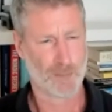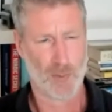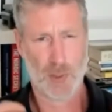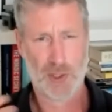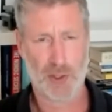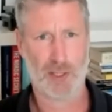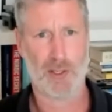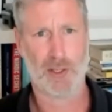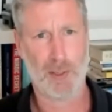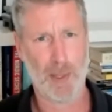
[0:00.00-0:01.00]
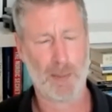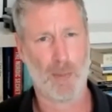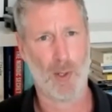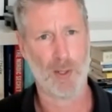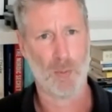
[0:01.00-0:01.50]
we trigger a tipping
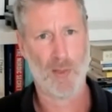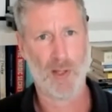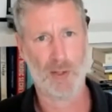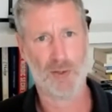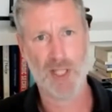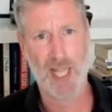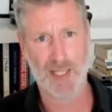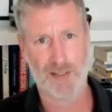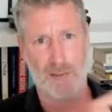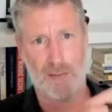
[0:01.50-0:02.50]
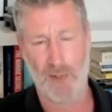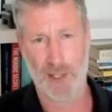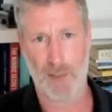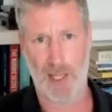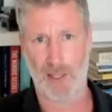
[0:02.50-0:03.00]
point where those negative
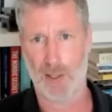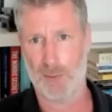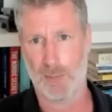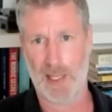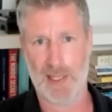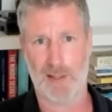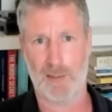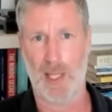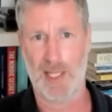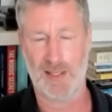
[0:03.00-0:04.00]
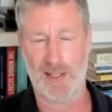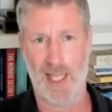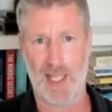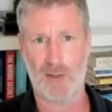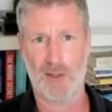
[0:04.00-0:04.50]
feedback loops begin to break
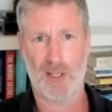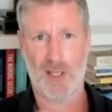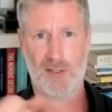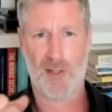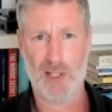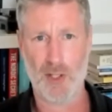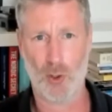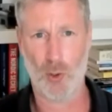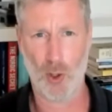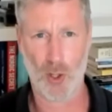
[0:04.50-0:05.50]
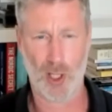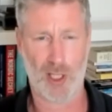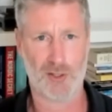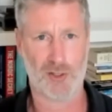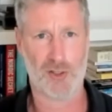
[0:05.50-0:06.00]
down. So they no longer
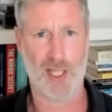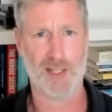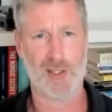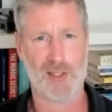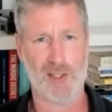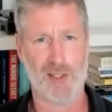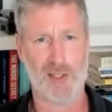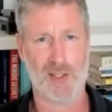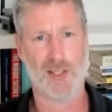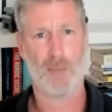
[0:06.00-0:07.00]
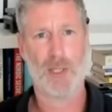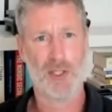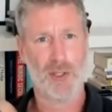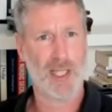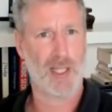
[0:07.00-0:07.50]
constrain change.
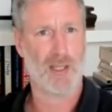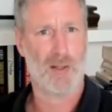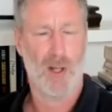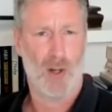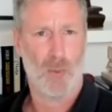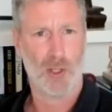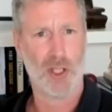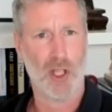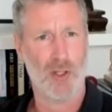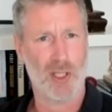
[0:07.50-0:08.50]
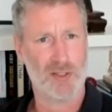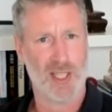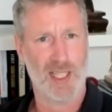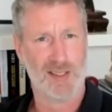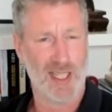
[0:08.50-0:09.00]
And we trigger what are known
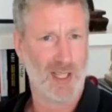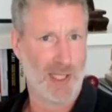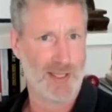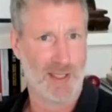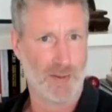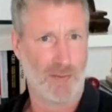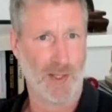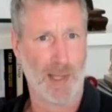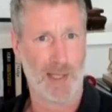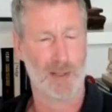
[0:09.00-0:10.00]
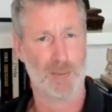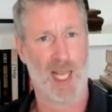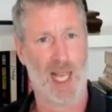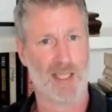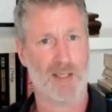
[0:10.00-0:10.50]
as accelerating feedback loops
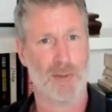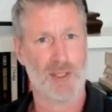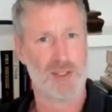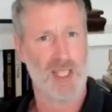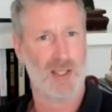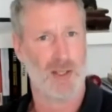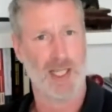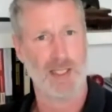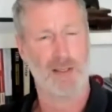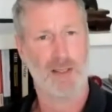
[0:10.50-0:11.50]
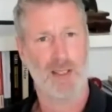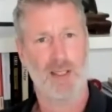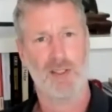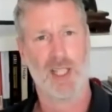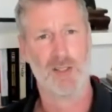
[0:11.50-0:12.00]
that act to accelerate
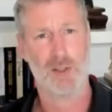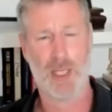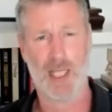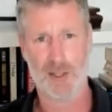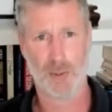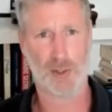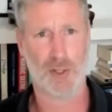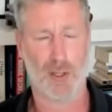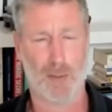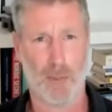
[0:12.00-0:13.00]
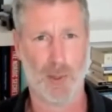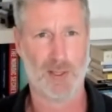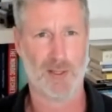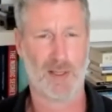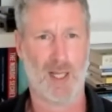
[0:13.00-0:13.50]
change. So we get to a certain point
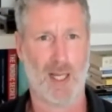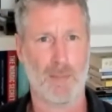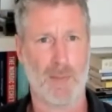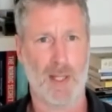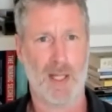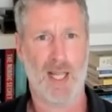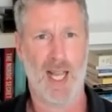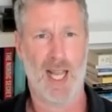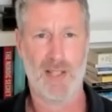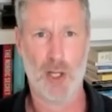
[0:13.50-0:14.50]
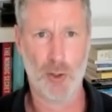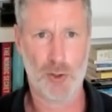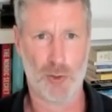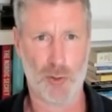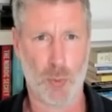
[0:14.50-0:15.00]
in time and the
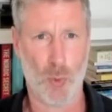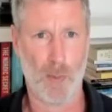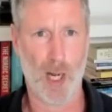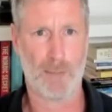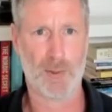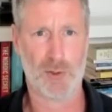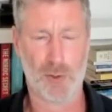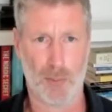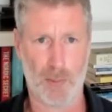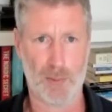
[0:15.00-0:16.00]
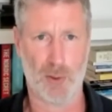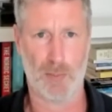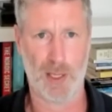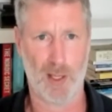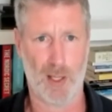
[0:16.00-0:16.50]
oceans warm up and stop
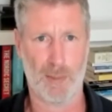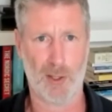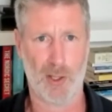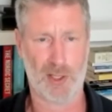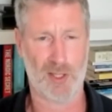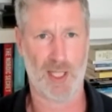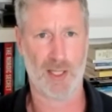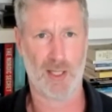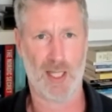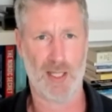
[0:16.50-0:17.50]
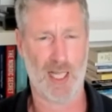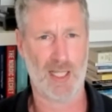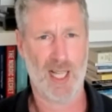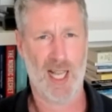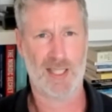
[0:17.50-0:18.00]
absorbing carbon dioxide,
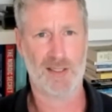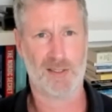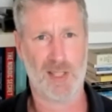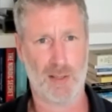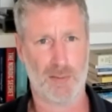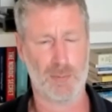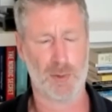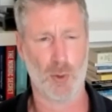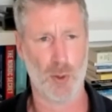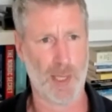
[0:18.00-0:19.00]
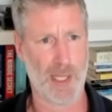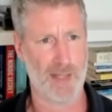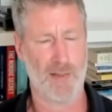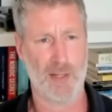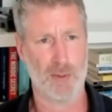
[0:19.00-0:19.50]
and instead of absorbing
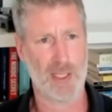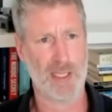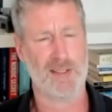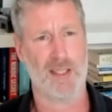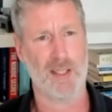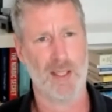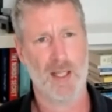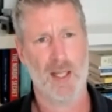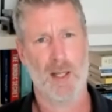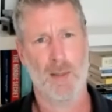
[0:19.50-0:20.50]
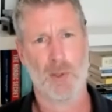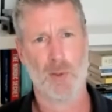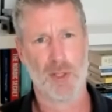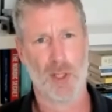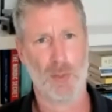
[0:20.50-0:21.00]
it, they release it. But
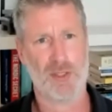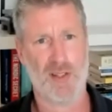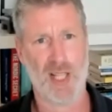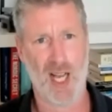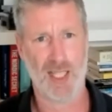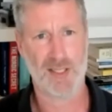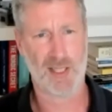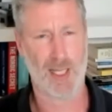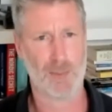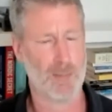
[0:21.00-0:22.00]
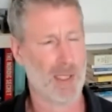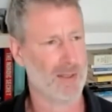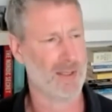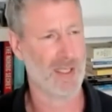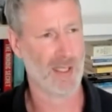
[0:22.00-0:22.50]
also we see the ice caps
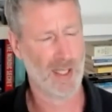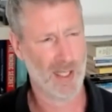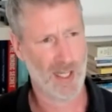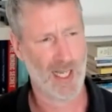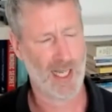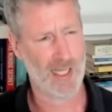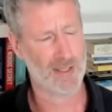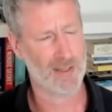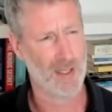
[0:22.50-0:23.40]
melting and